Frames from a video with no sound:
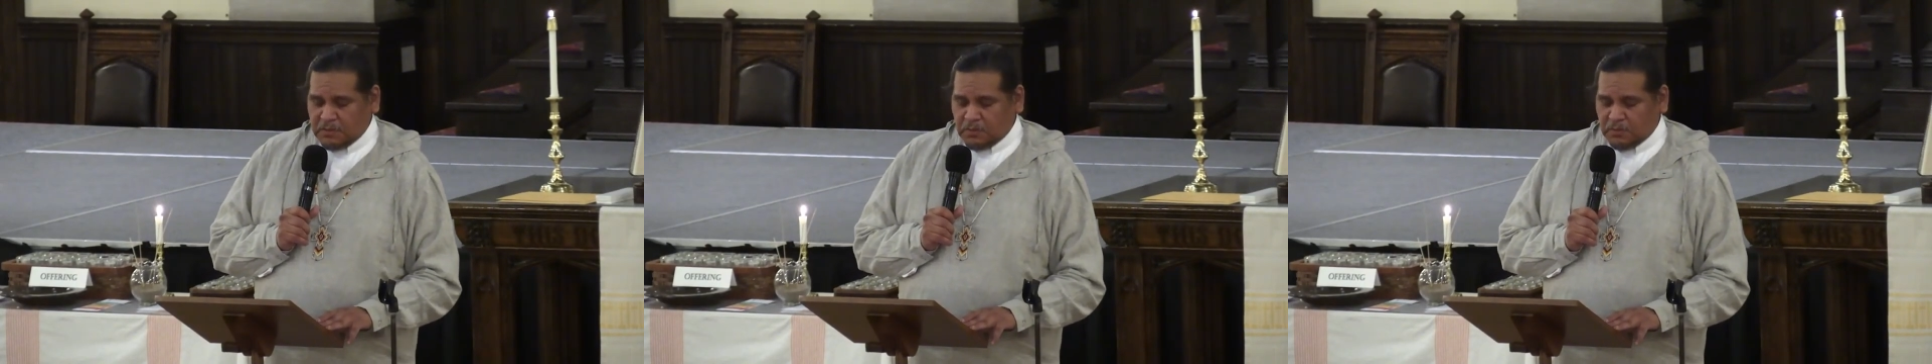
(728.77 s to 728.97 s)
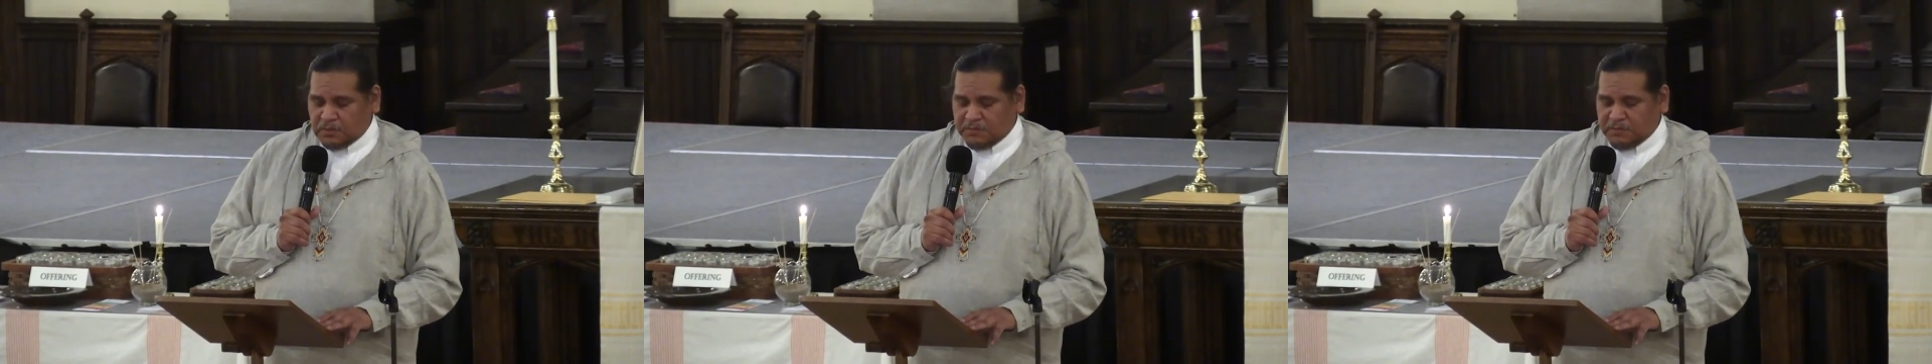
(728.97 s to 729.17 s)

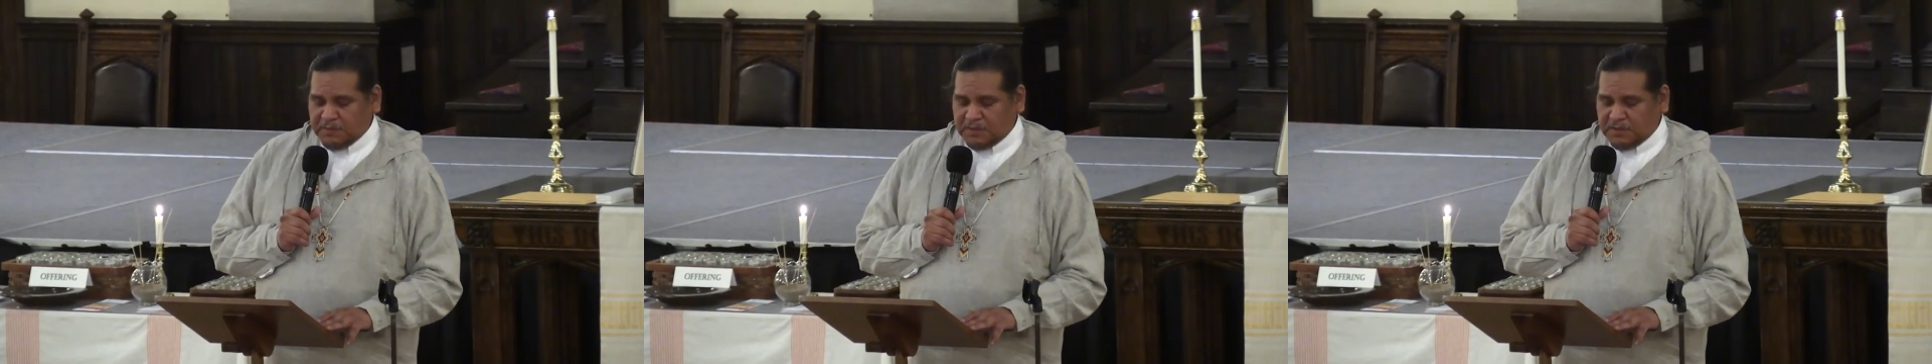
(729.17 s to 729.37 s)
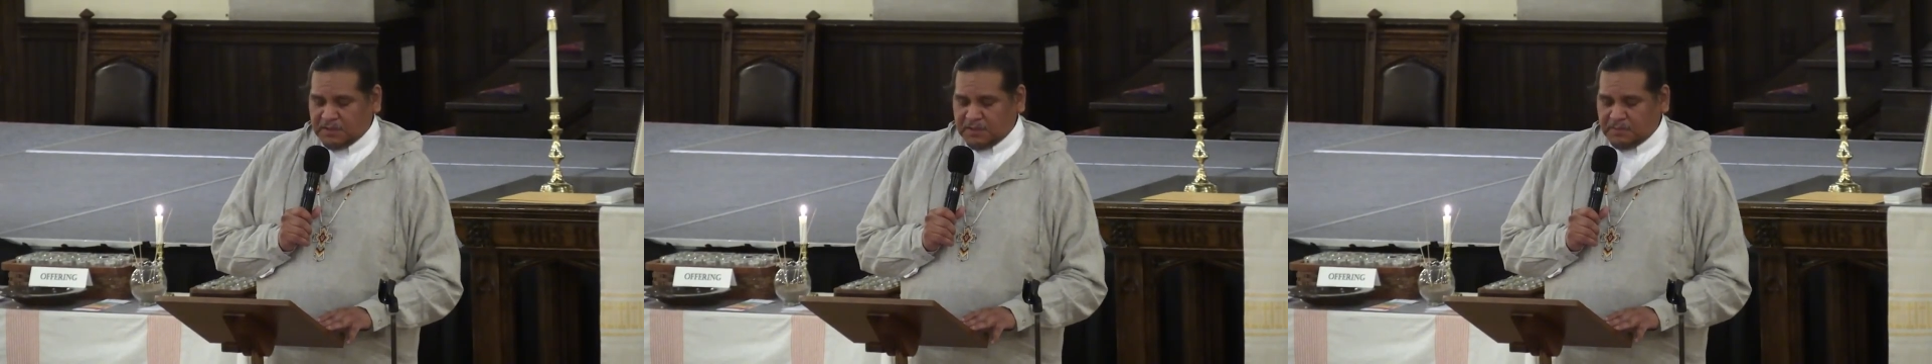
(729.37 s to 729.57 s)
which
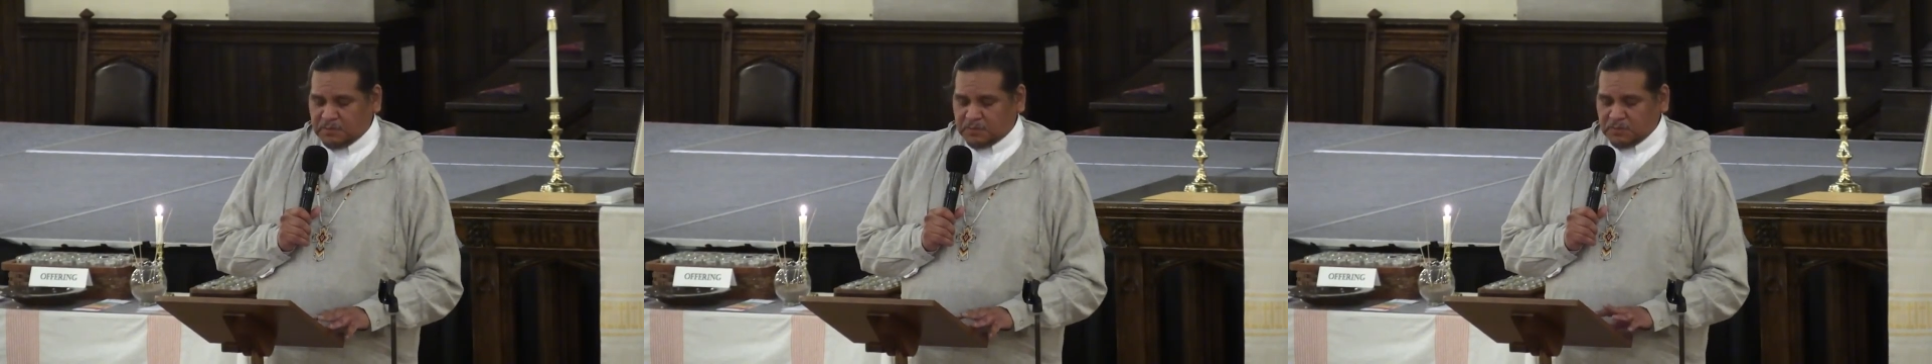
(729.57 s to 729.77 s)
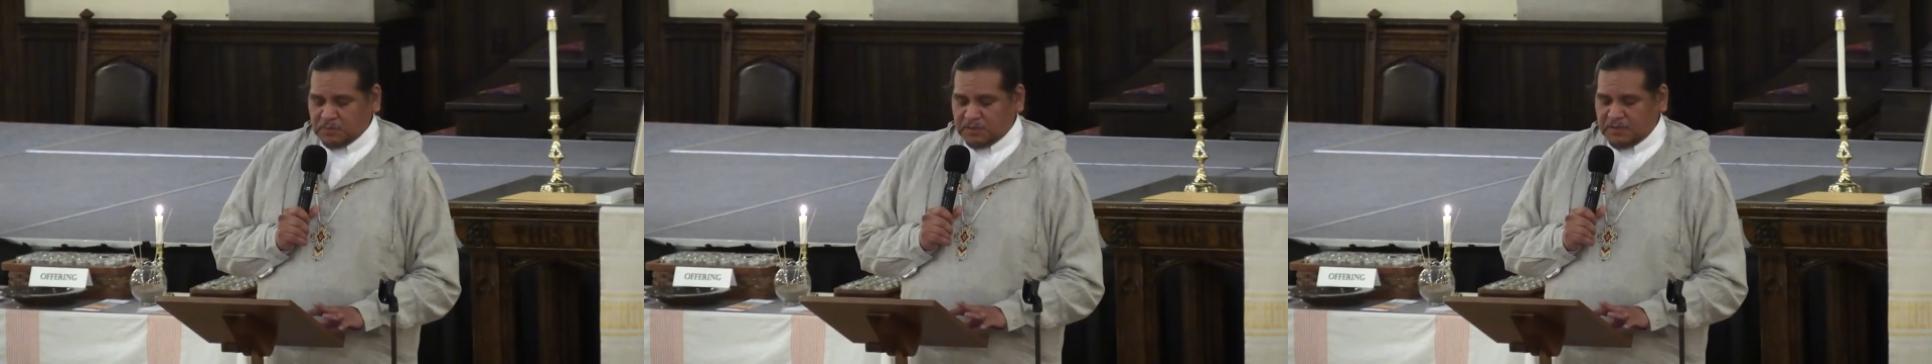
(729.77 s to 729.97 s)
fitted them
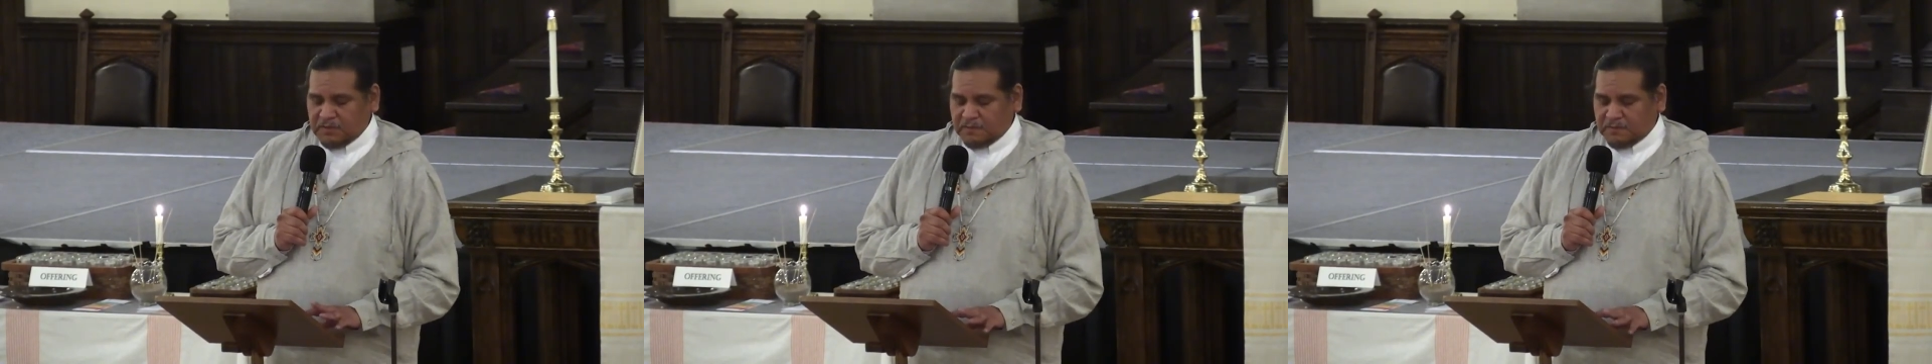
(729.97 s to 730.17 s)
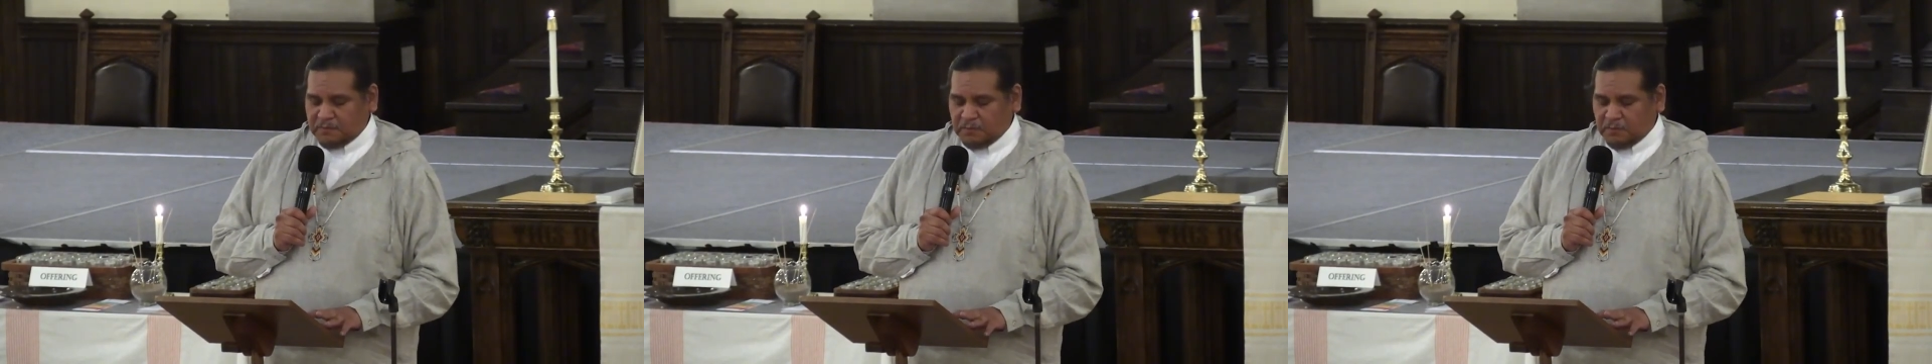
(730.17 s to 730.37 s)
to
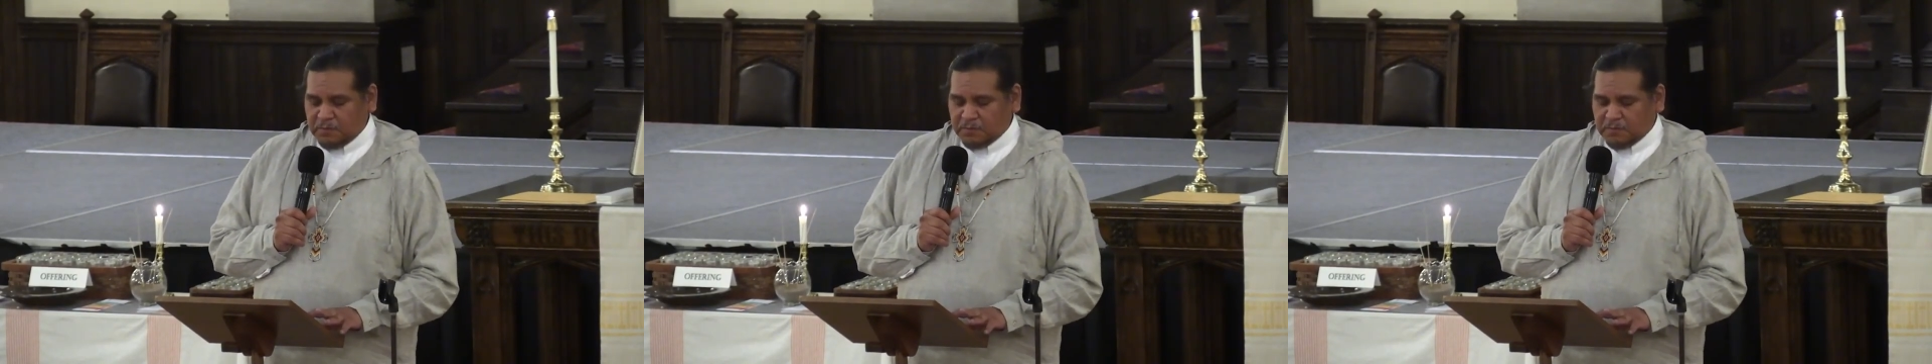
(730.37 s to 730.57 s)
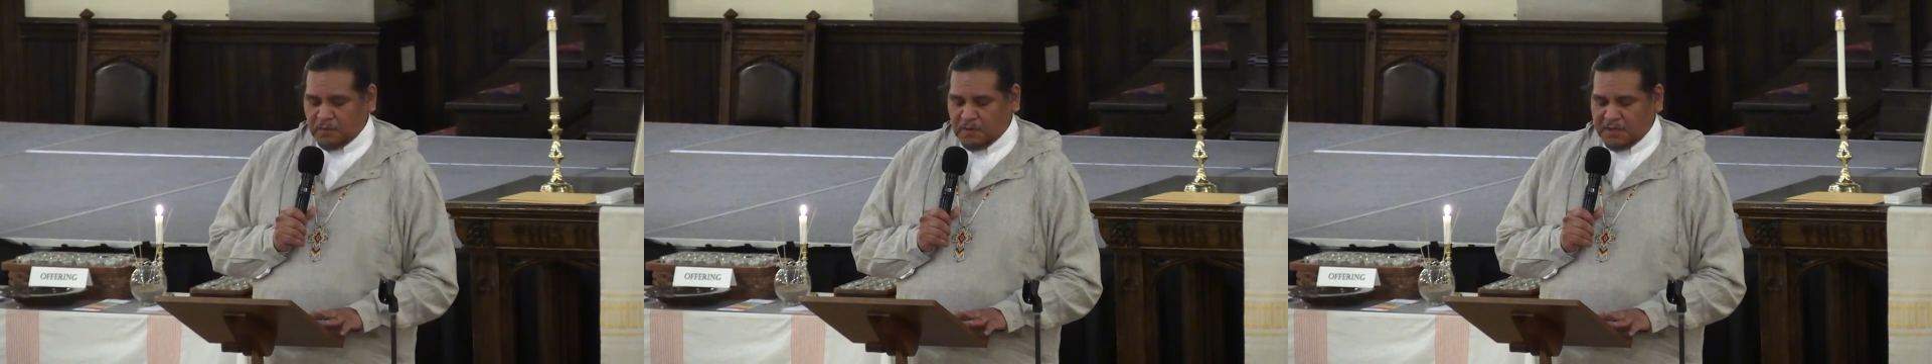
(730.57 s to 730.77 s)
live
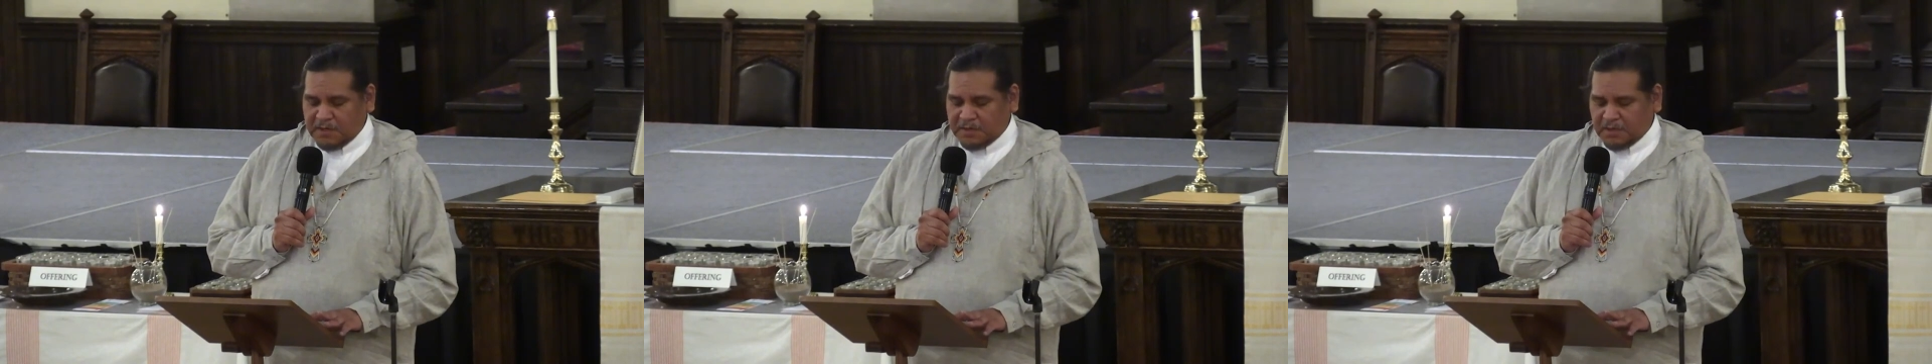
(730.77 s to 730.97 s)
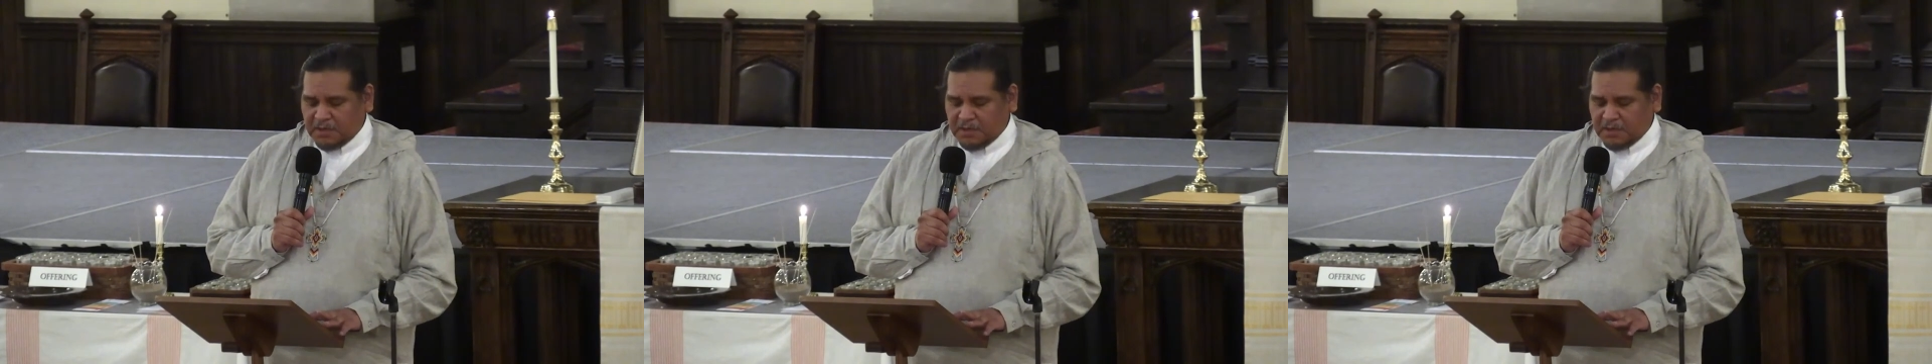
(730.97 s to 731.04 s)
with pride